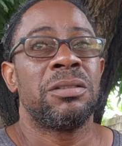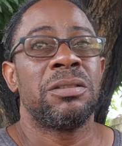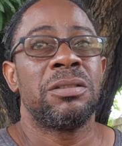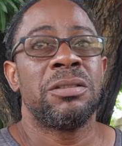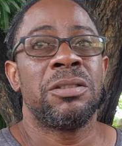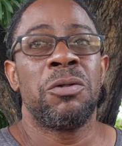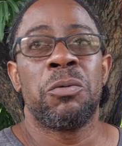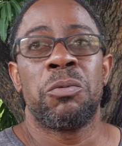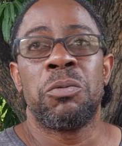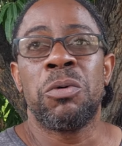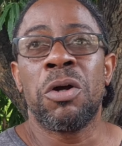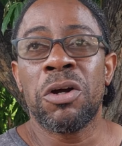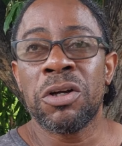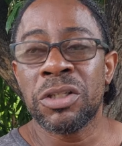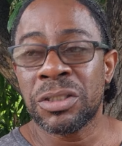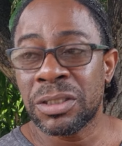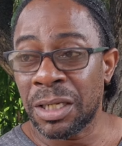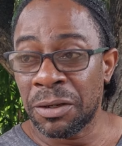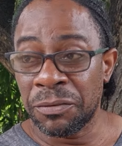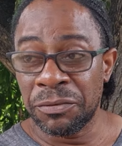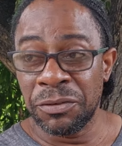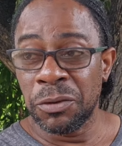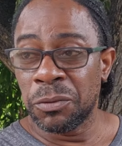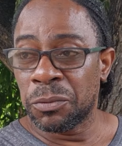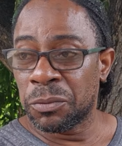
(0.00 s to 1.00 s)
The worst
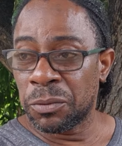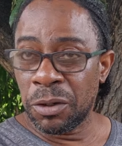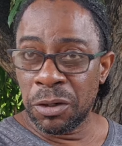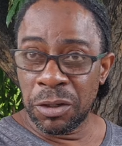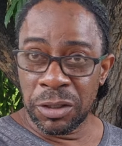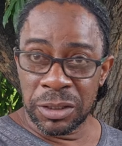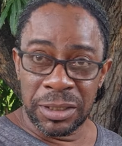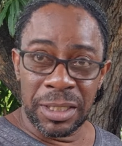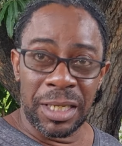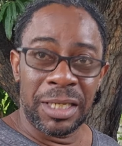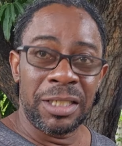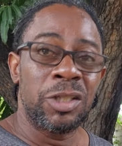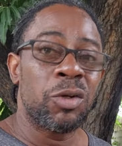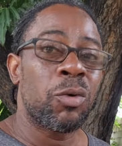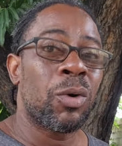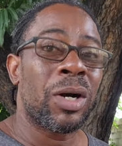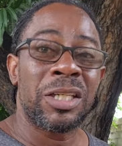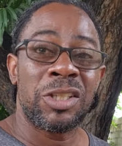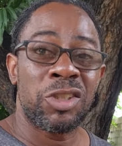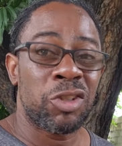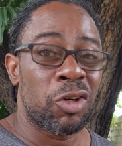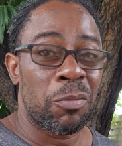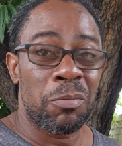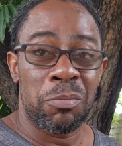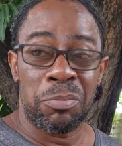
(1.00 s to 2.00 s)
of the worst, and you are
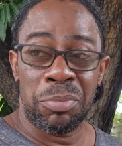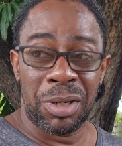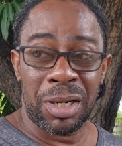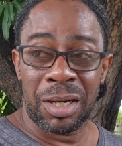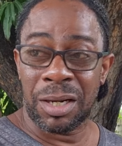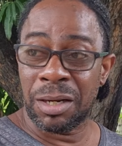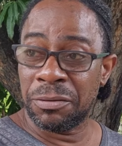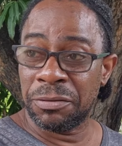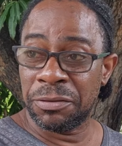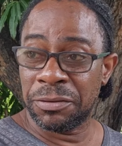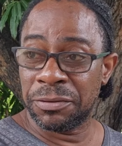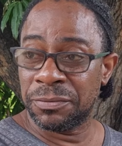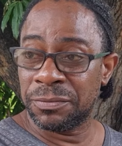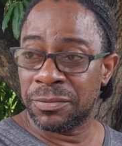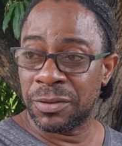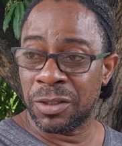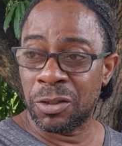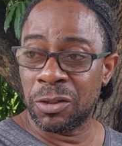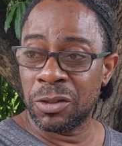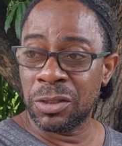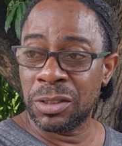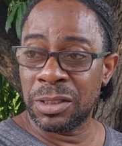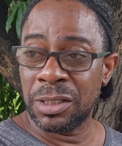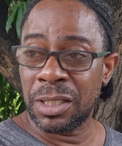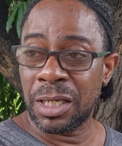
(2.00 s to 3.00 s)
jump off.
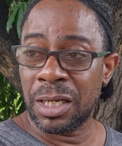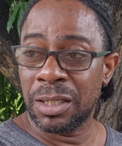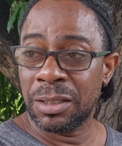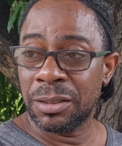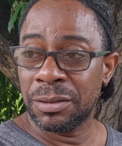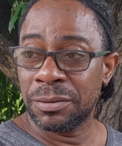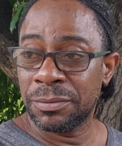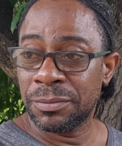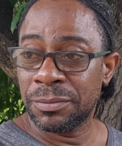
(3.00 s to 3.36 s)
No, sir.